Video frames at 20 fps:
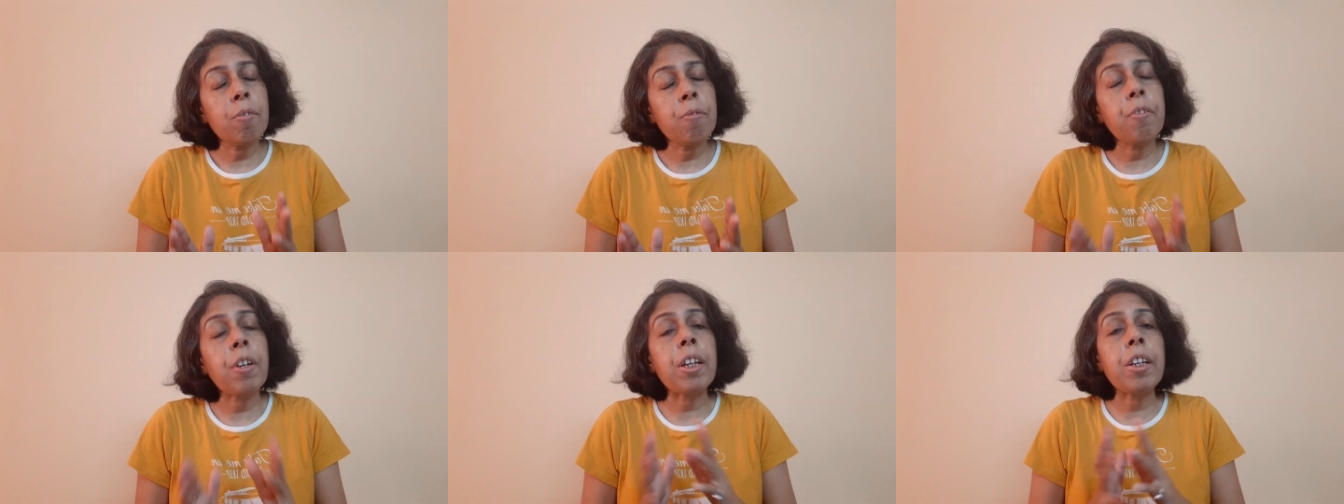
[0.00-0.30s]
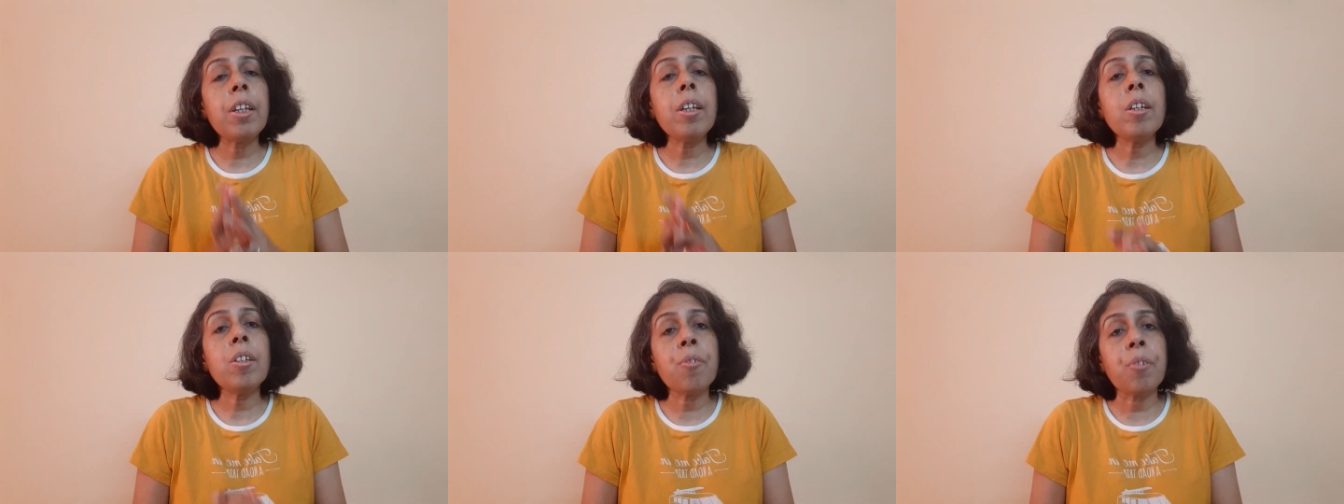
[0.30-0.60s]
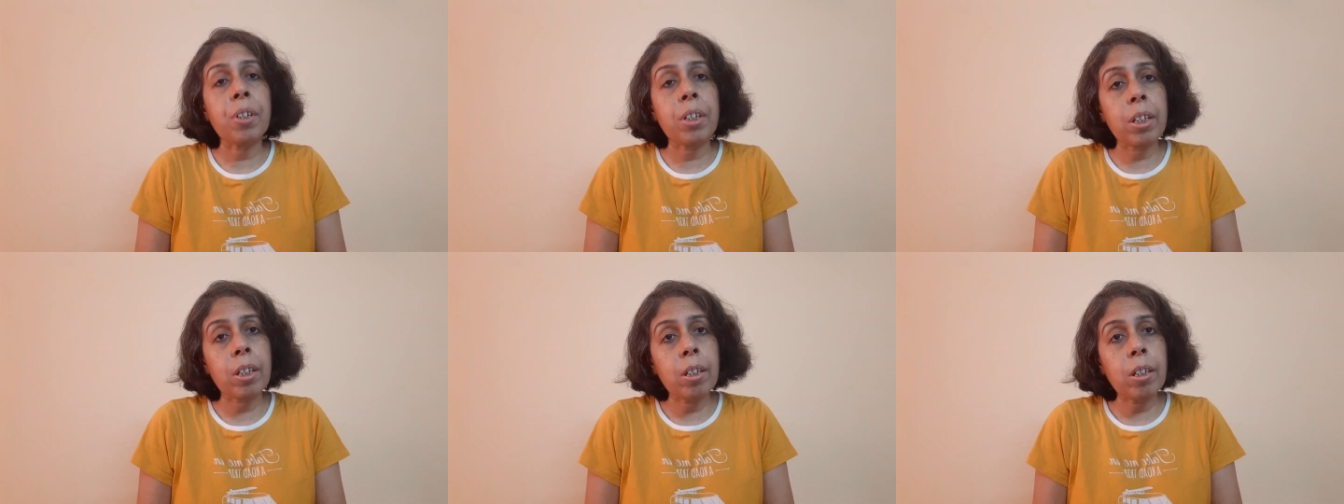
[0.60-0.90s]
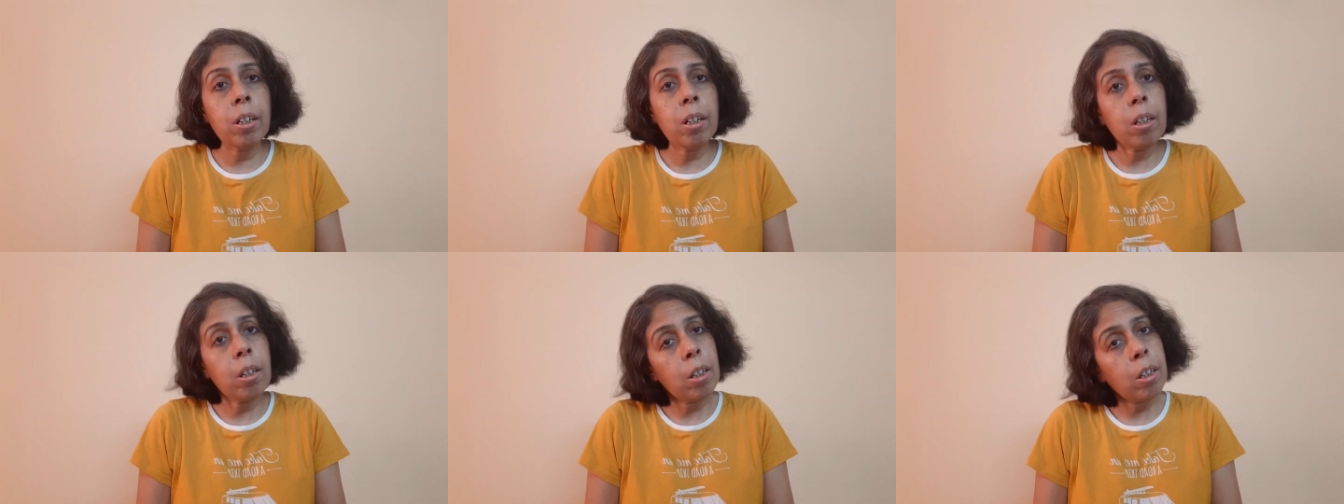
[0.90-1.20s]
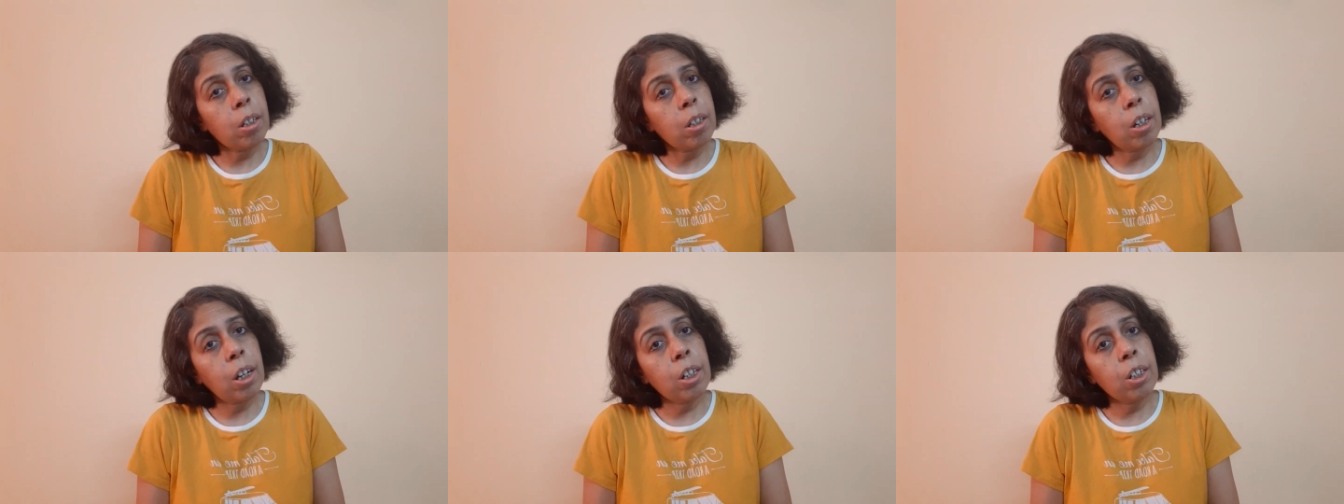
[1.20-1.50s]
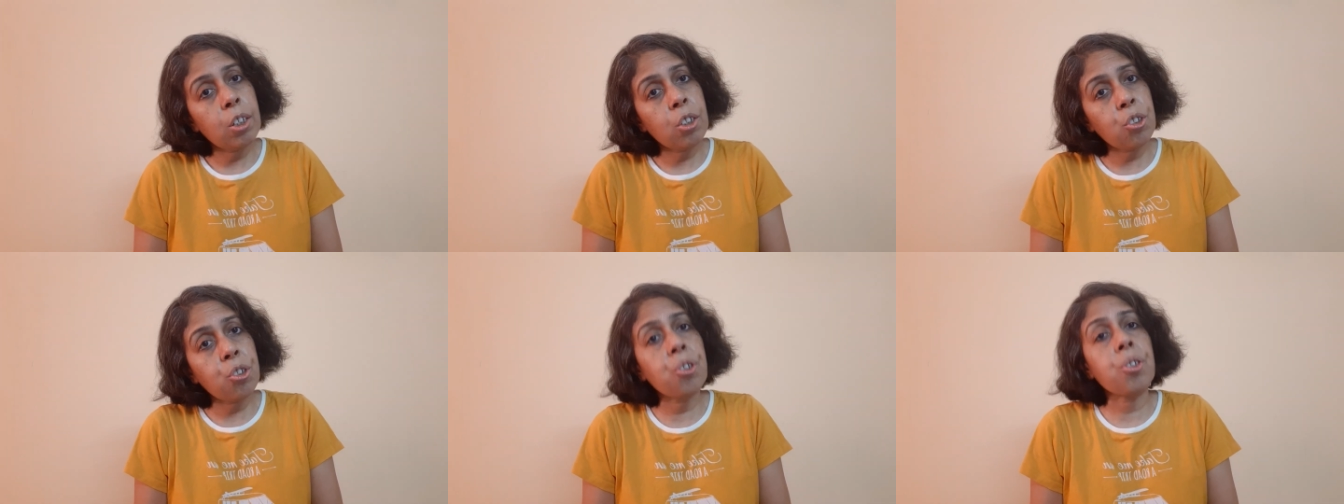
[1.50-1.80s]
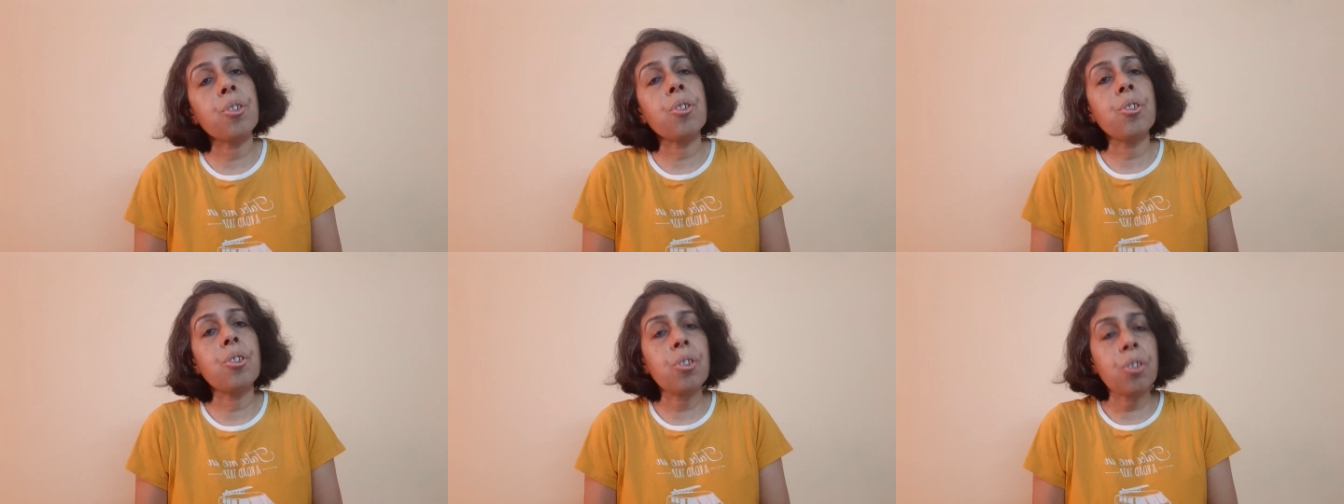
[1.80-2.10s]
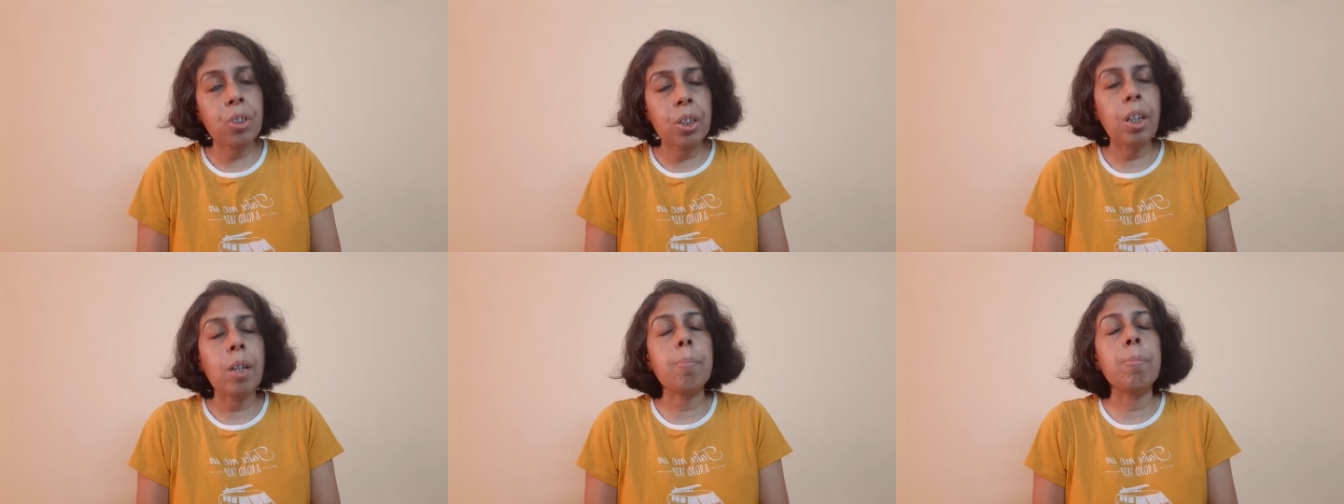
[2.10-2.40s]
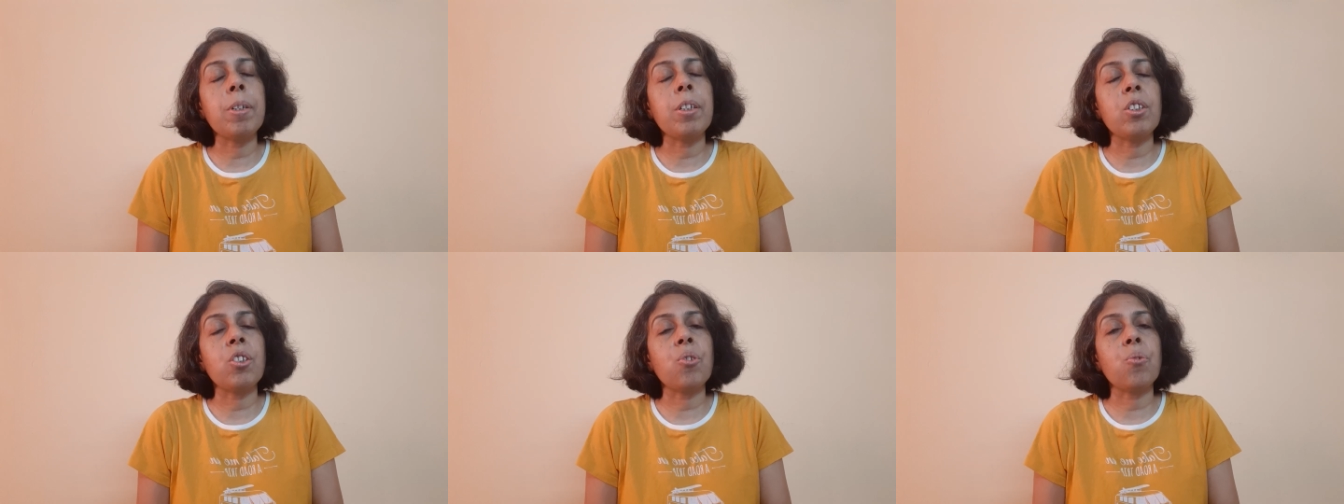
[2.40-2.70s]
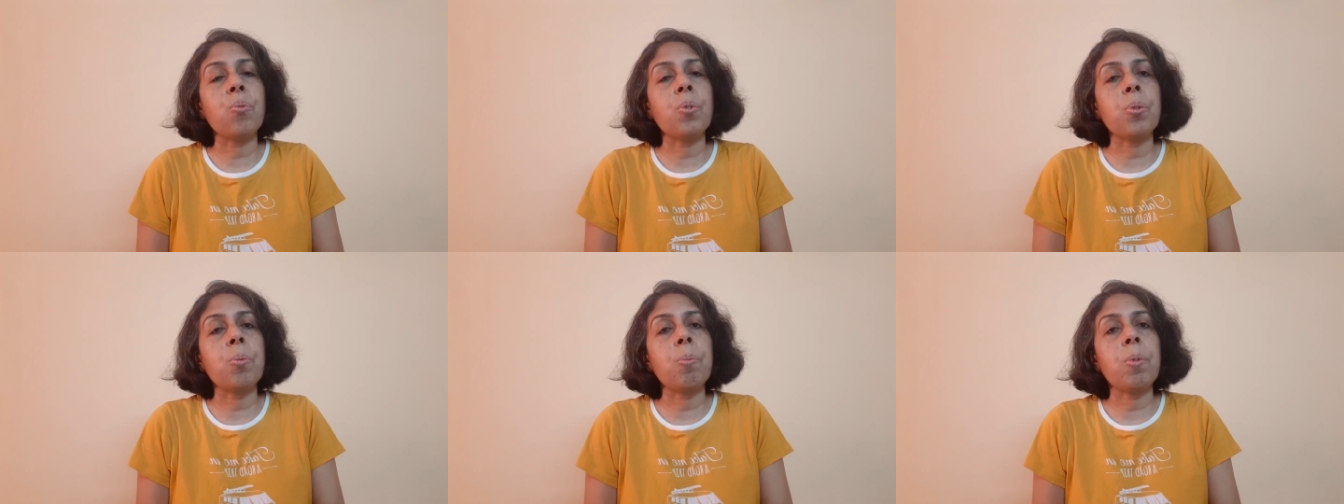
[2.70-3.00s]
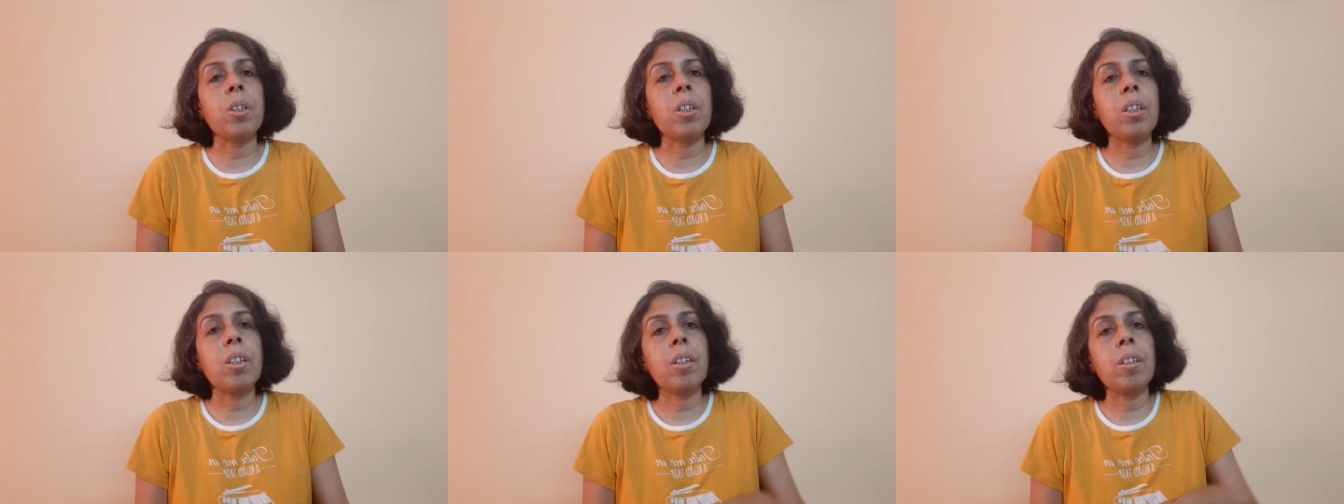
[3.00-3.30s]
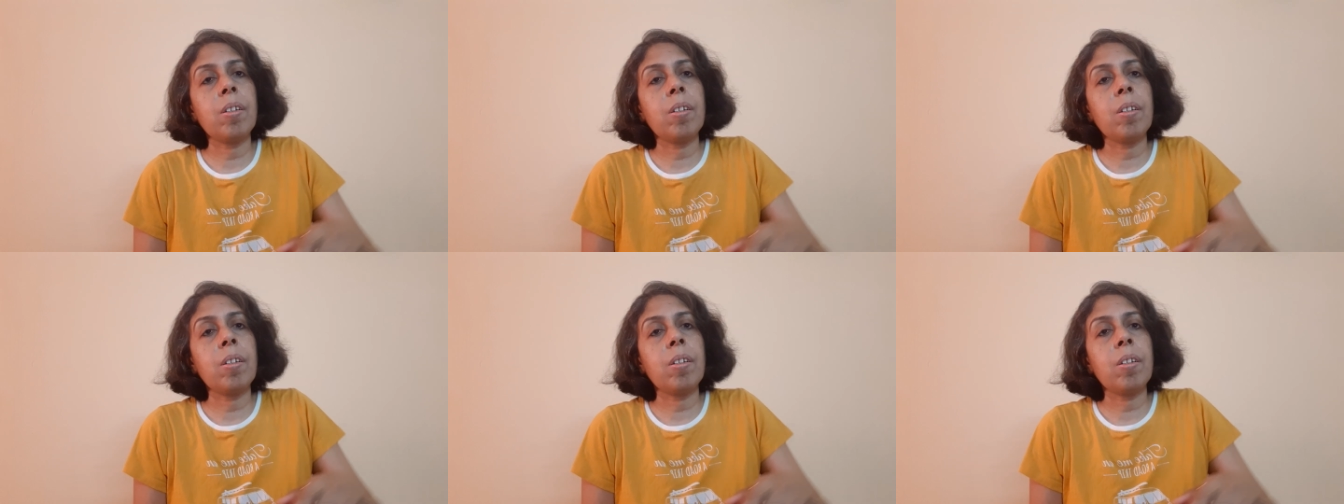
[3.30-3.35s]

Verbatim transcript: very critical condition. Stay updated with me.